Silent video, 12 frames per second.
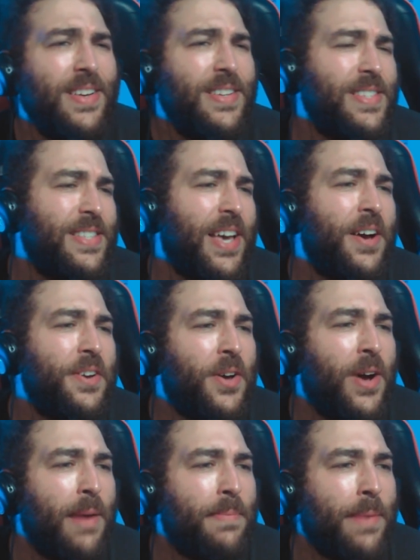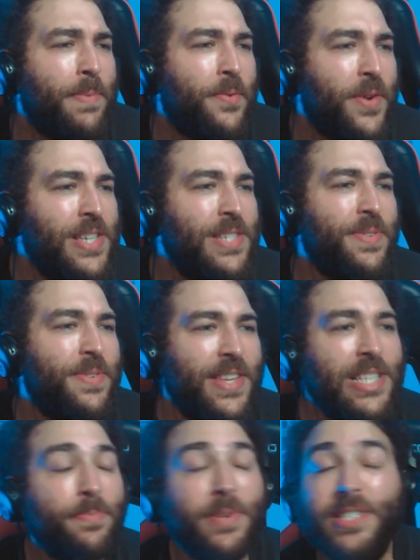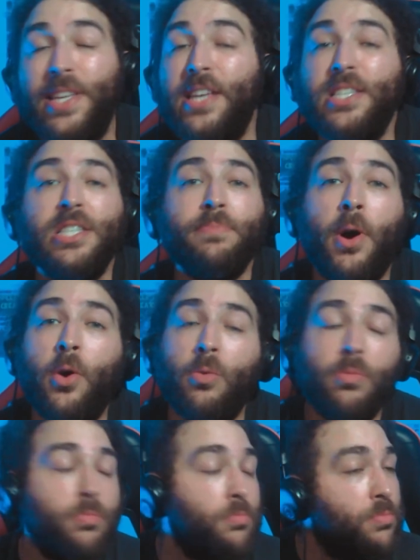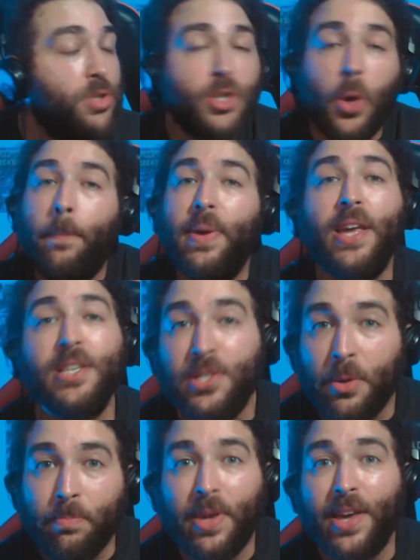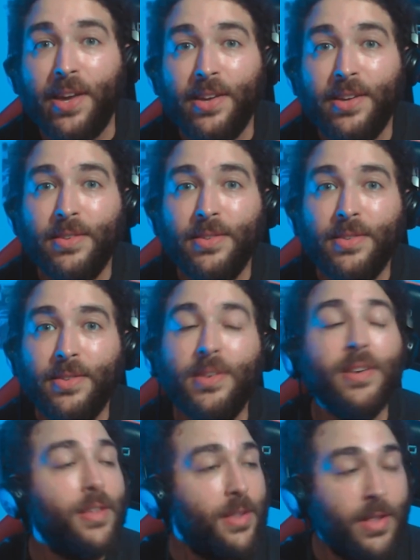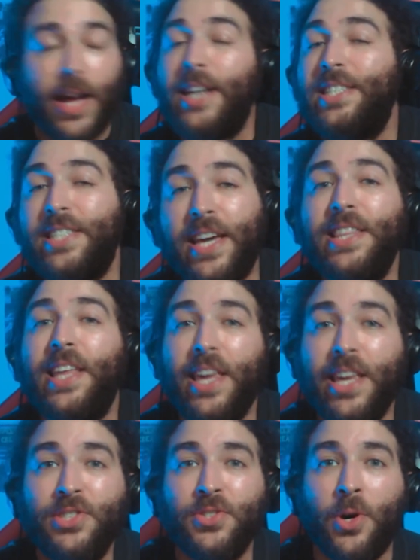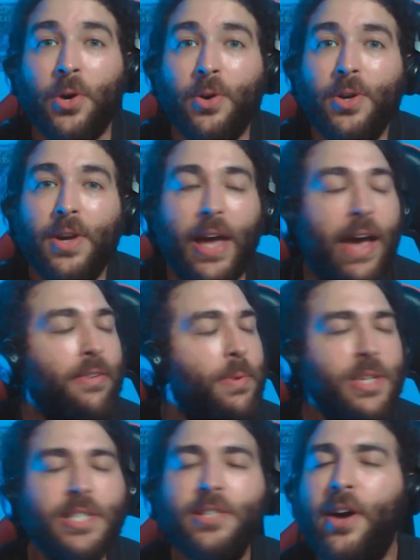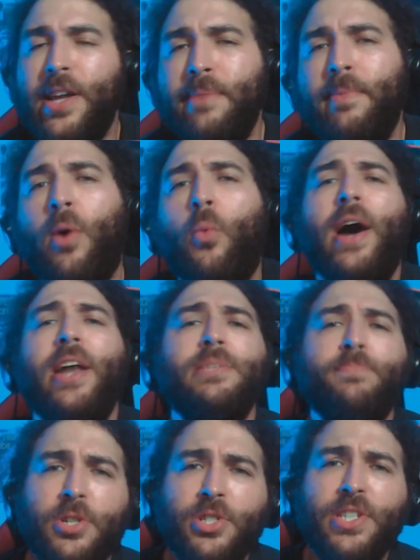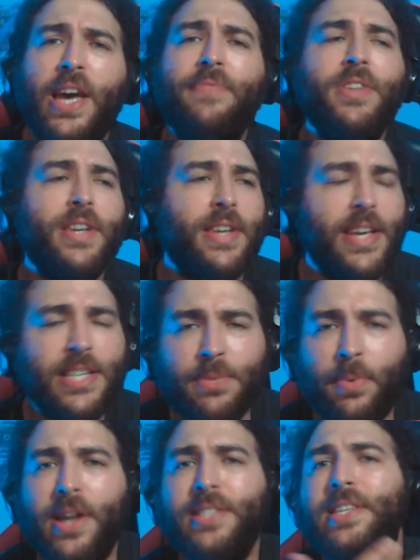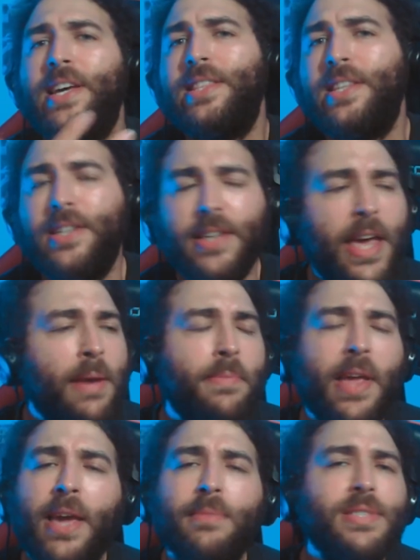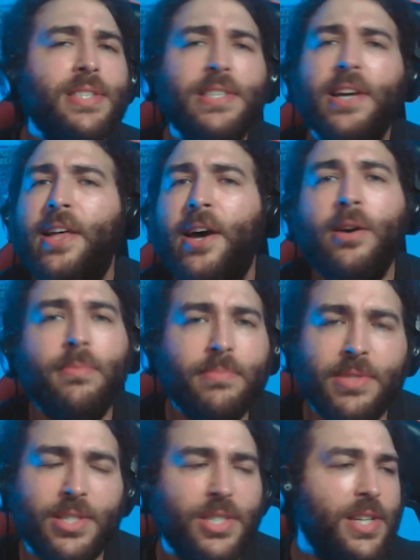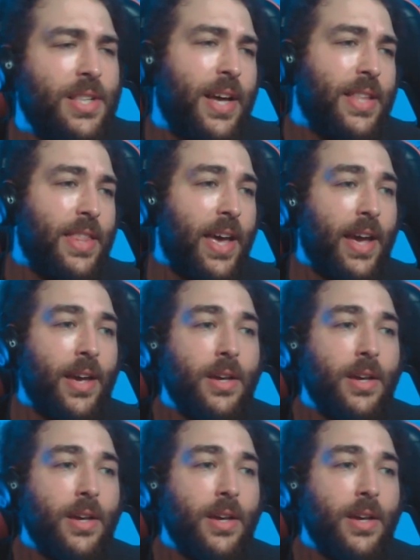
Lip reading: See, I don't know, I might be reaching with this, but he's saying smoke. So be it, so be it. Like I said in the intro, everybody's talking about why does Pusha have to diss? Why does he have to name names to sell albums and shit like that?